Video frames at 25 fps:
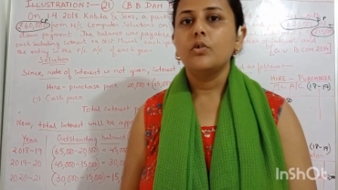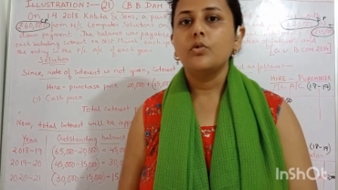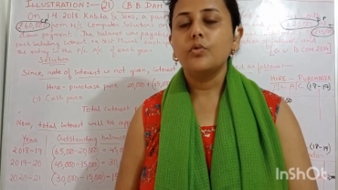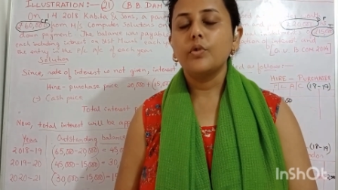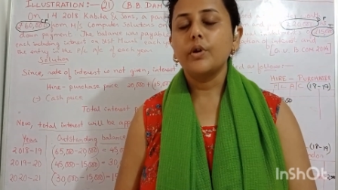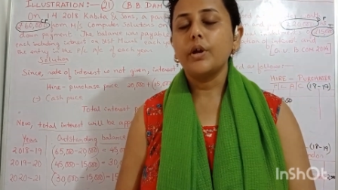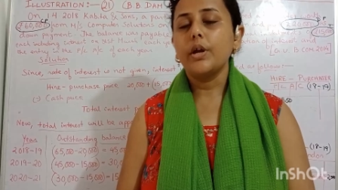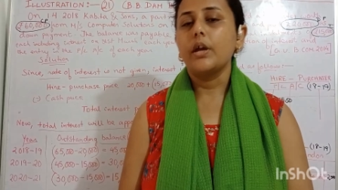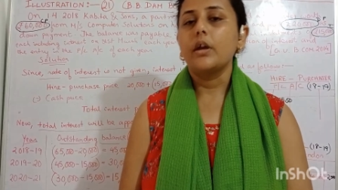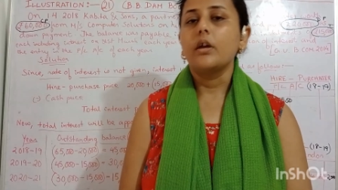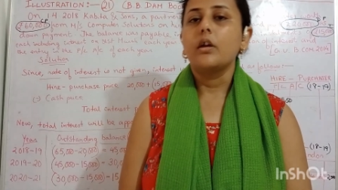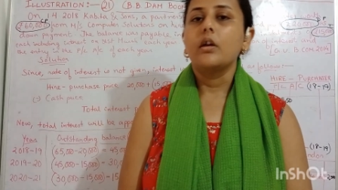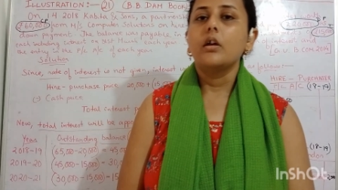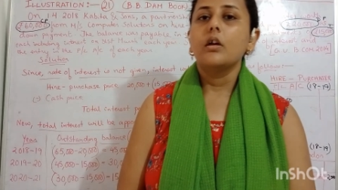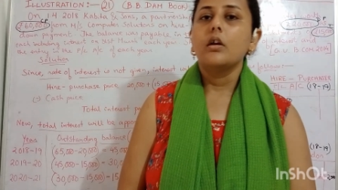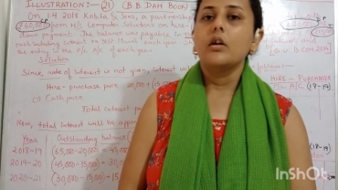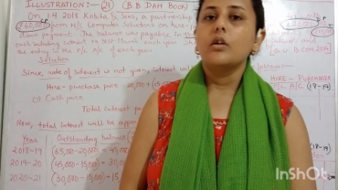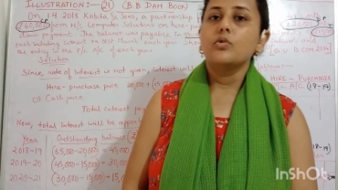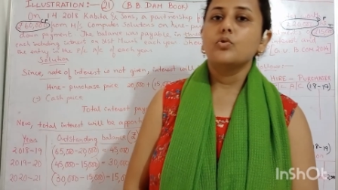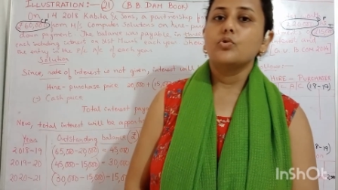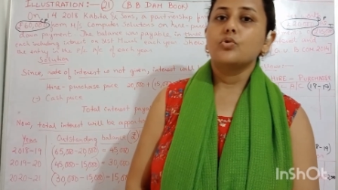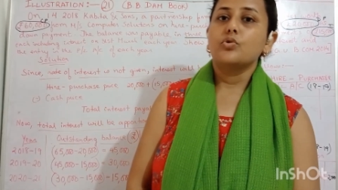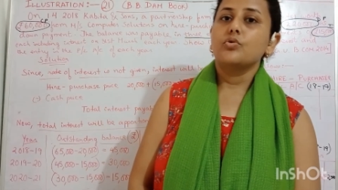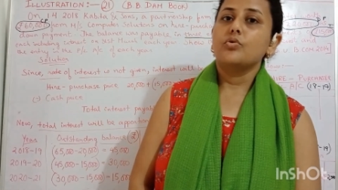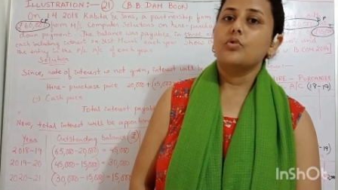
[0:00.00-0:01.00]
Okay,
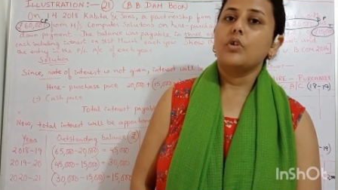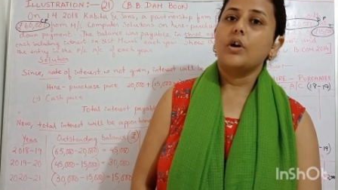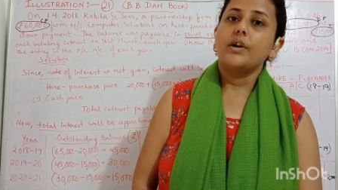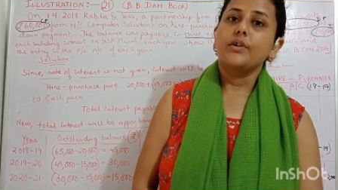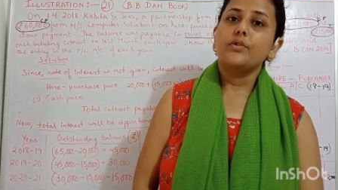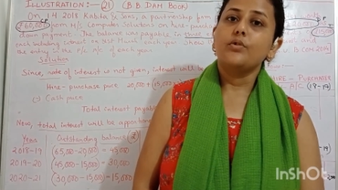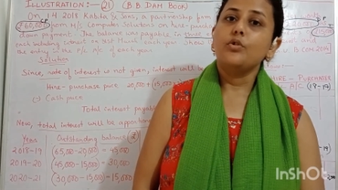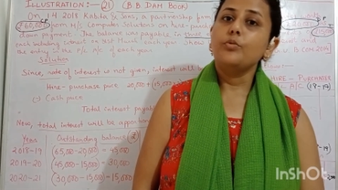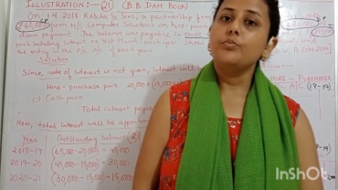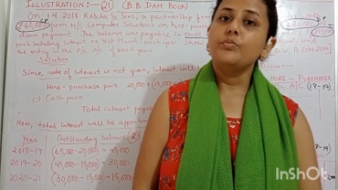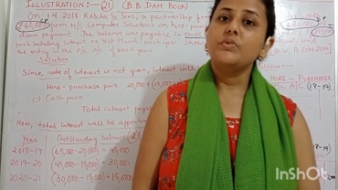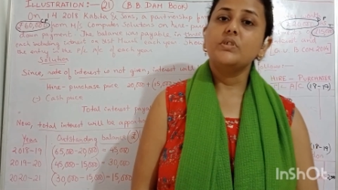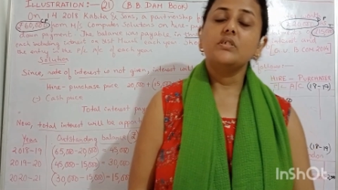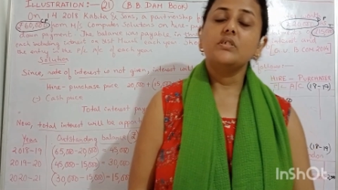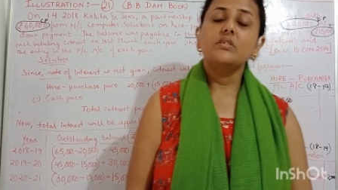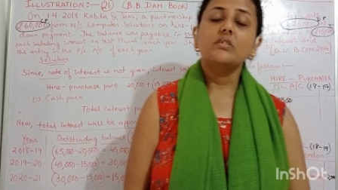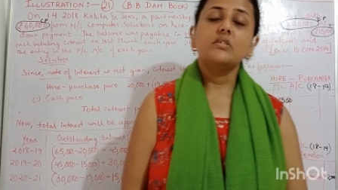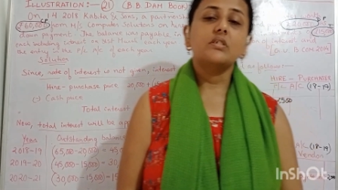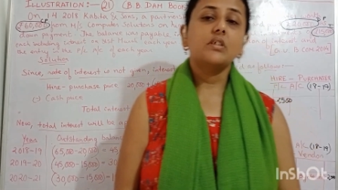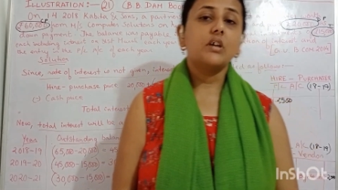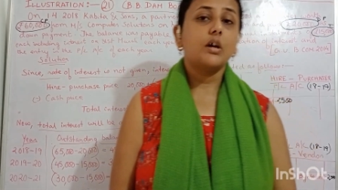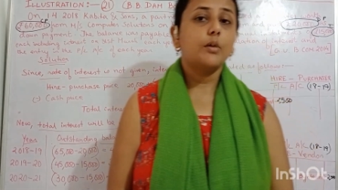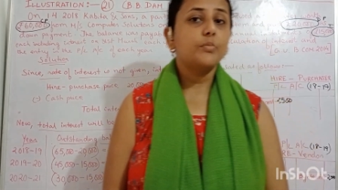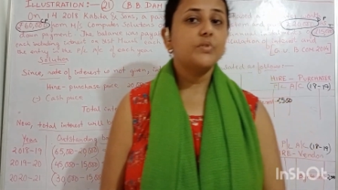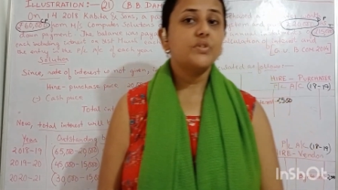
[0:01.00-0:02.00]
so I hope
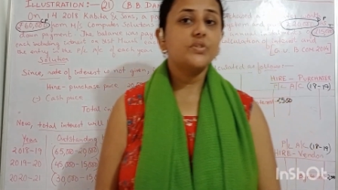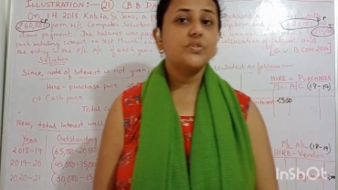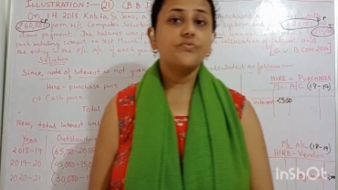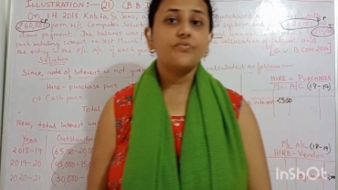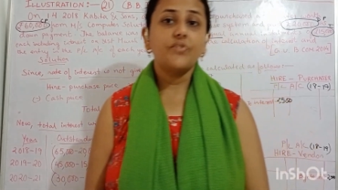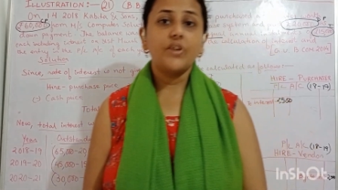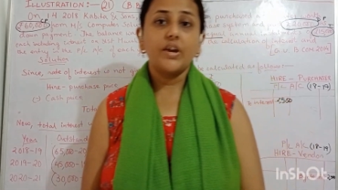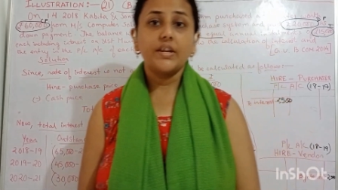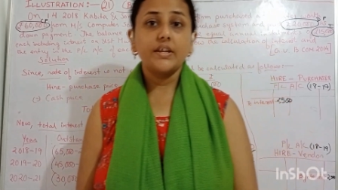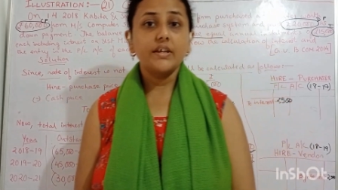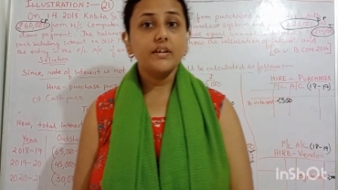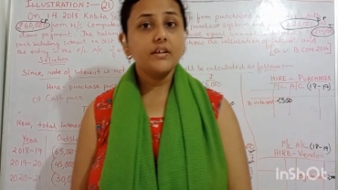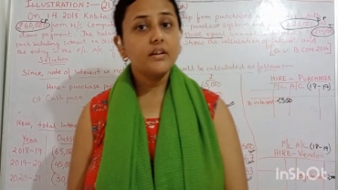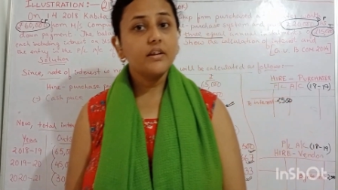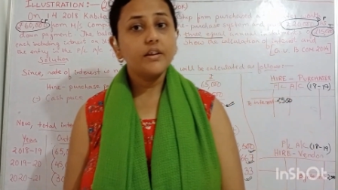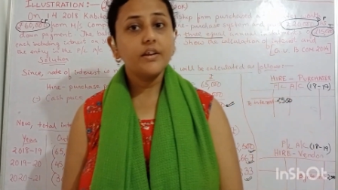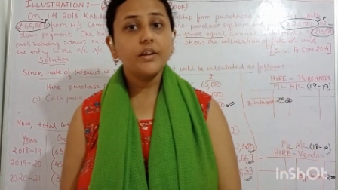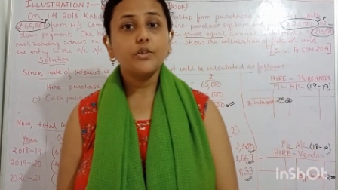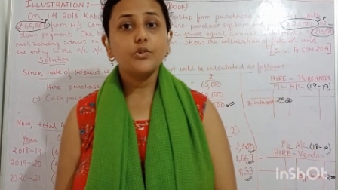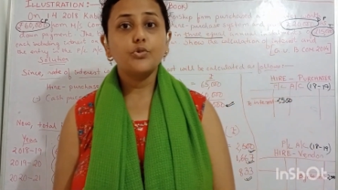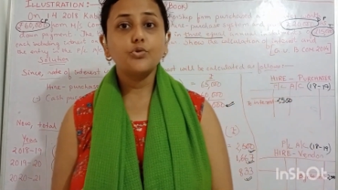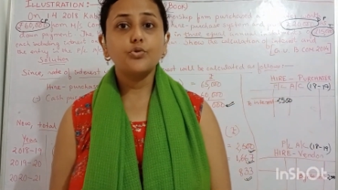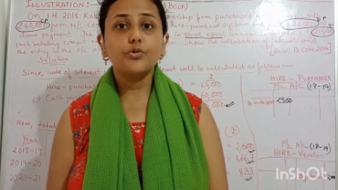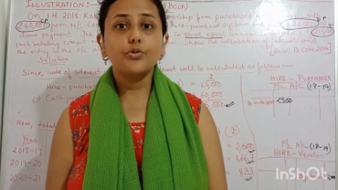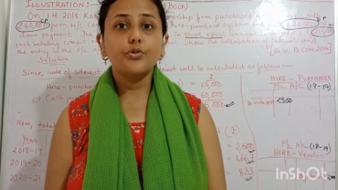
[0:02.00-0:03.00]
this sum is very
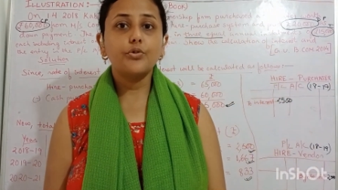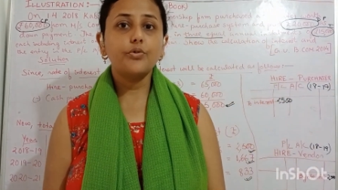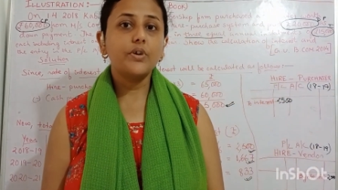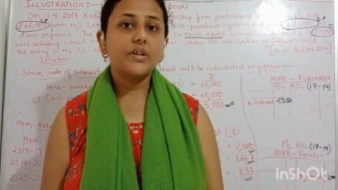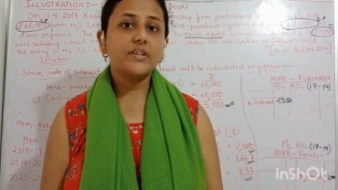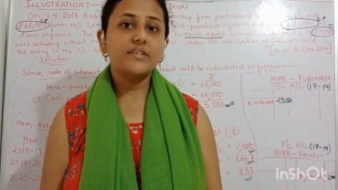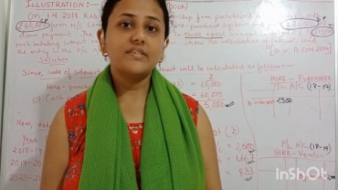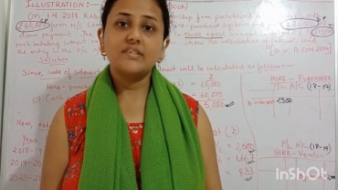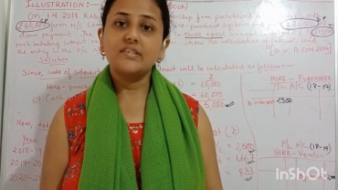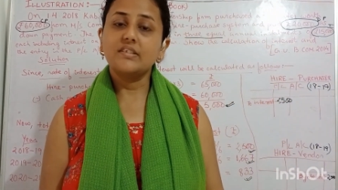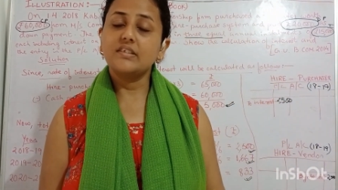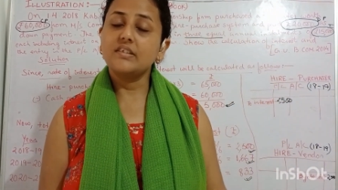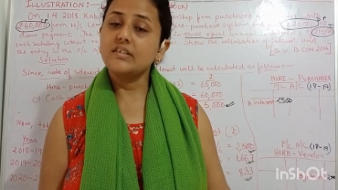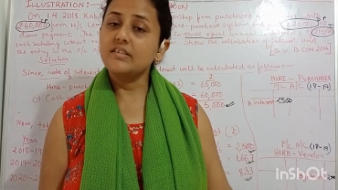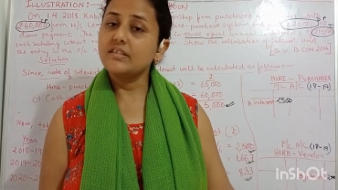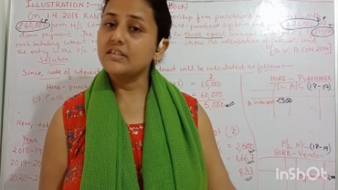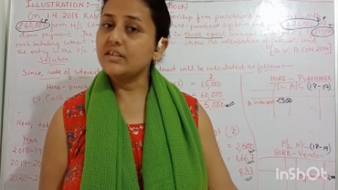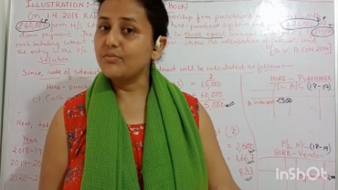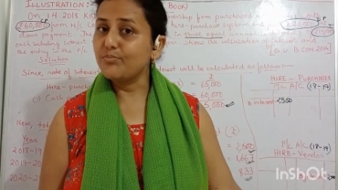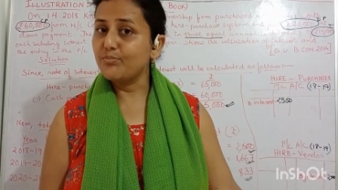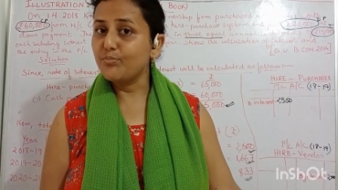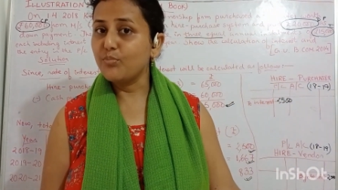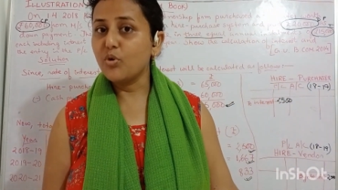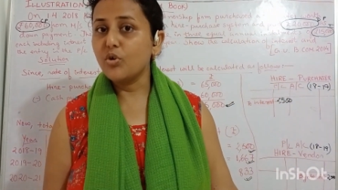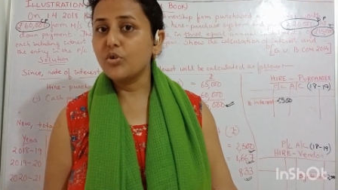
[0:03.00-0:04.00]
clear to you, and this is
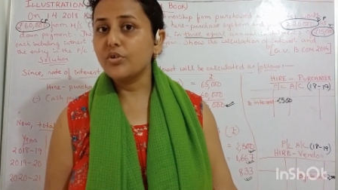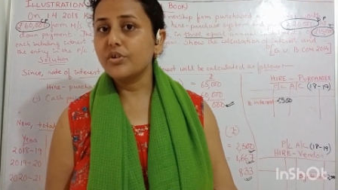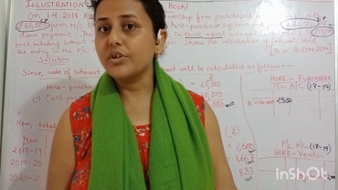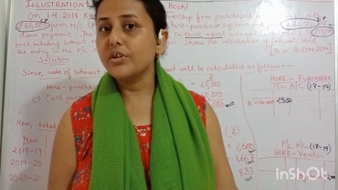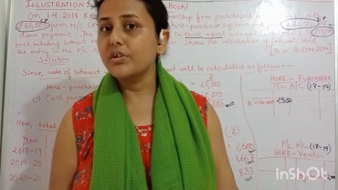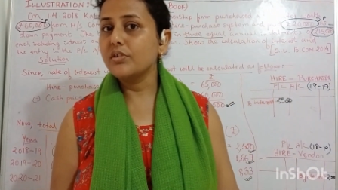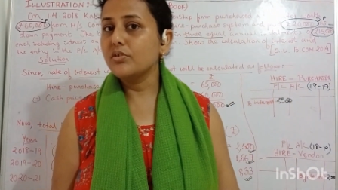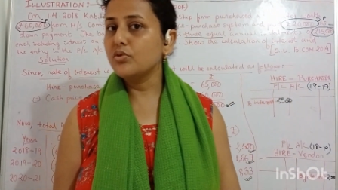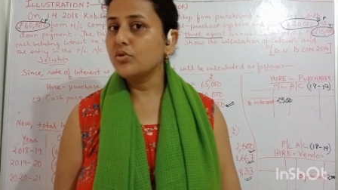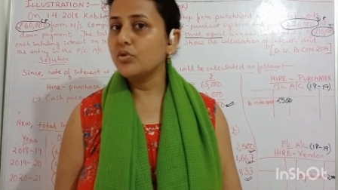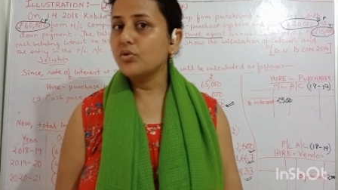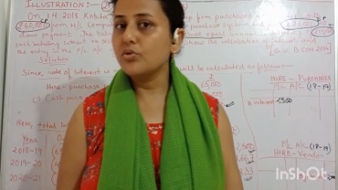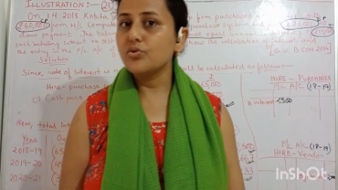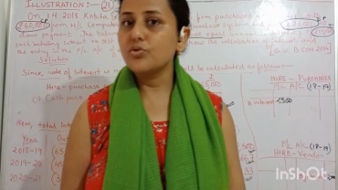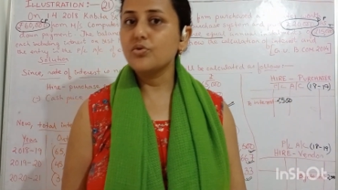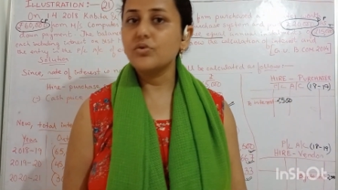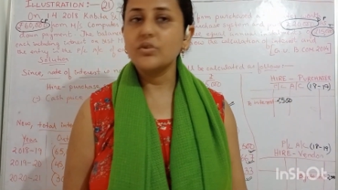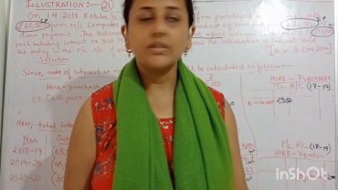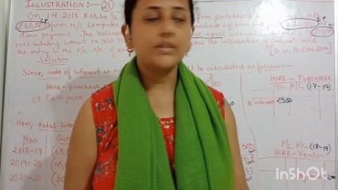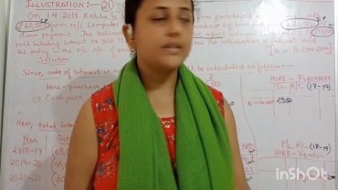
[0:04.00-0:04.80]
important also.